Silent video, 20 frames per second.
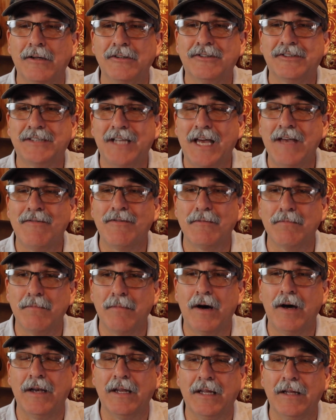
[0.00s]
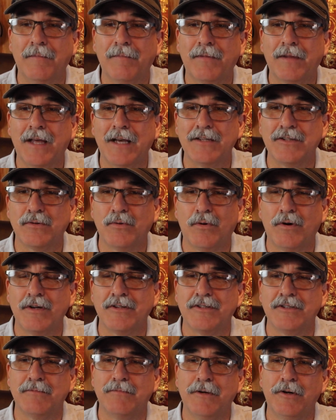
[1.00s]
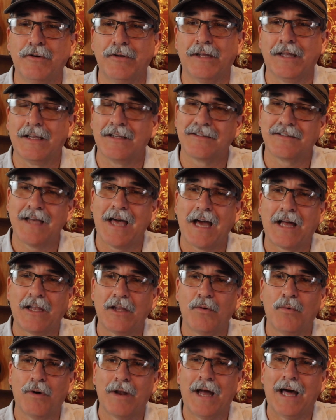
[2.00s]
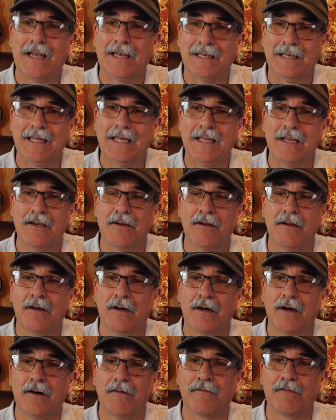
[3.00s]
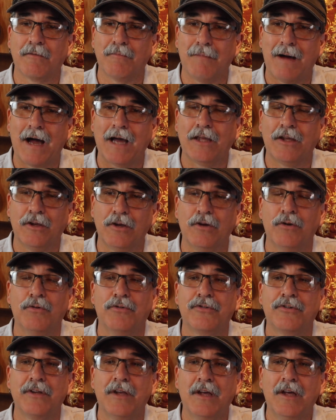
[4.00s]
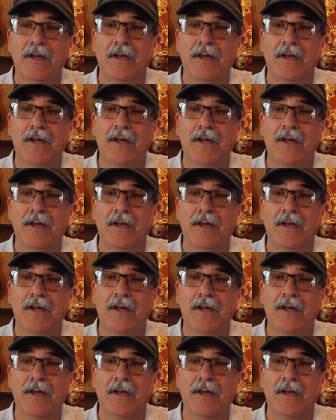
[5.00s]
saving money as it was as building exactly what I needed for my use.